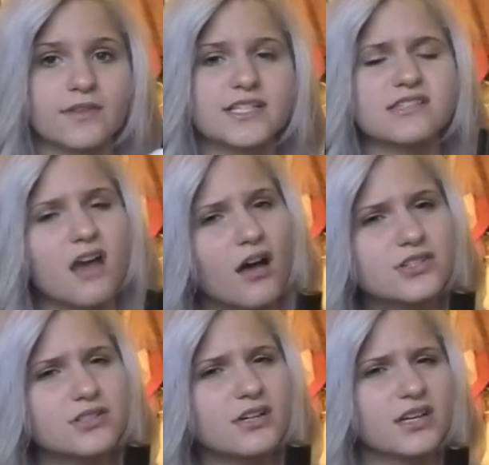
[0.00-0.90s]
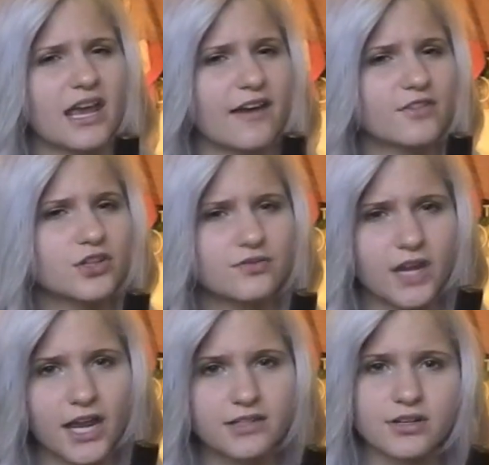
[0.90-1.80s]
And this is also good after you've
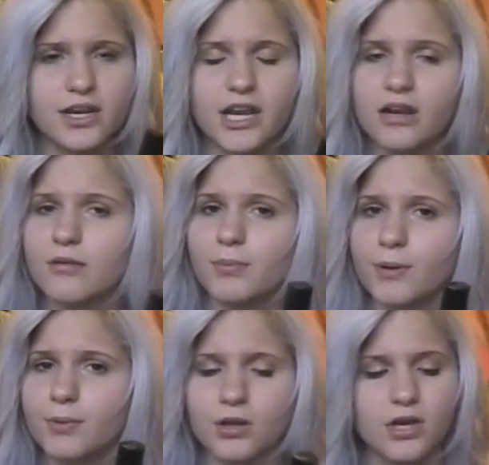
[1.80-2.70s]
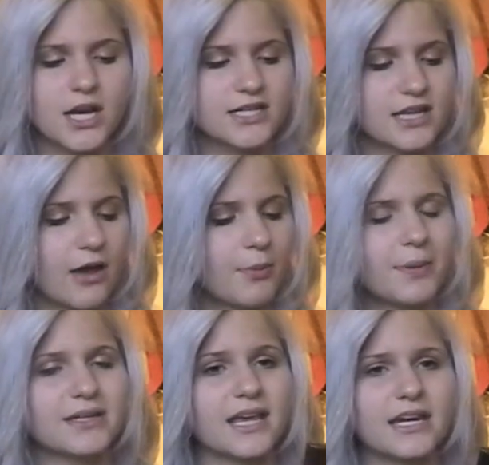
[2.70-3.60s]
dyed your hair purple to help
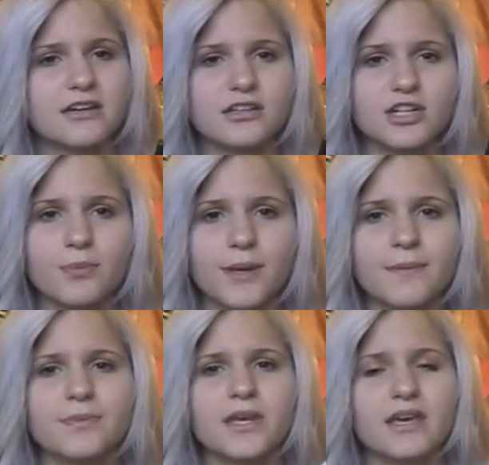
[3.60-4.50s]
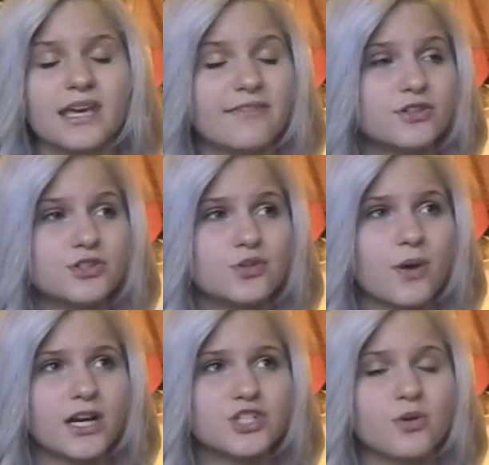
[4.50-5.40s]
maintain it a little bit. If you do
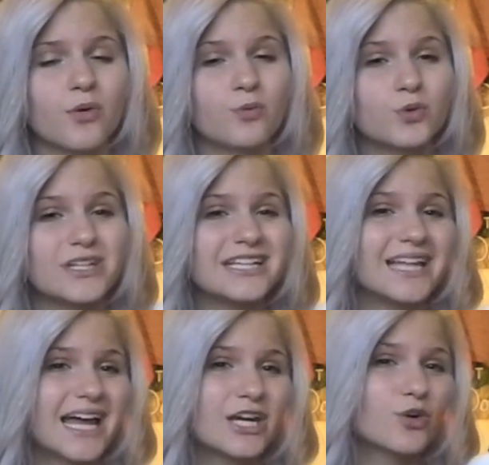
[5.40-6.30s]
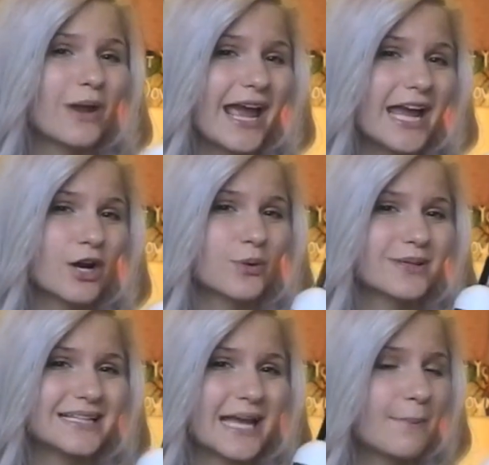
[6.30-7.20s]
want to do a really light gray or
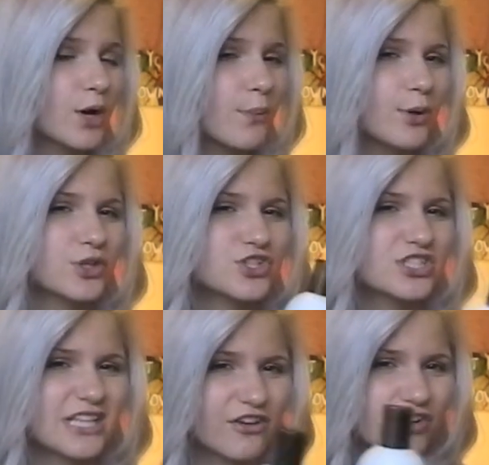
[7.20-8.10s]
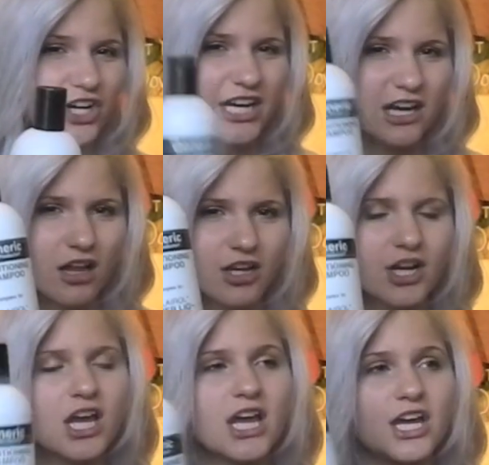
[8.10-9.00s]
really light purple or silvery
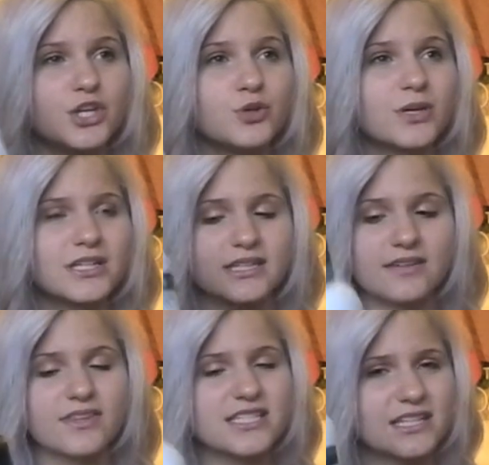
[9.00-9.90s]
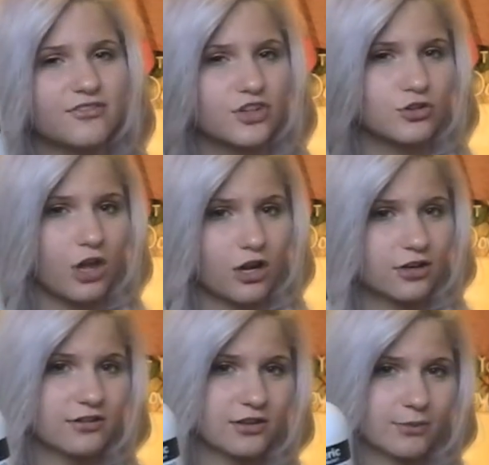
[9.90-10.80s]
color, you can leave this in for
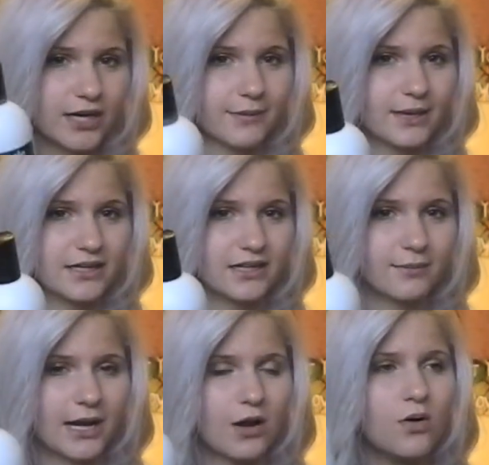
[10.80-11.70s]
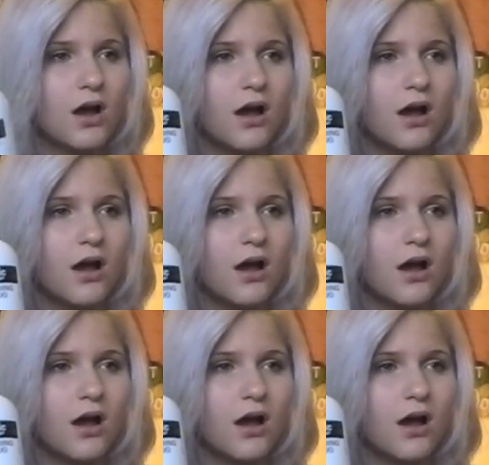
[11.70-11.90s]
longer than the recommended amount.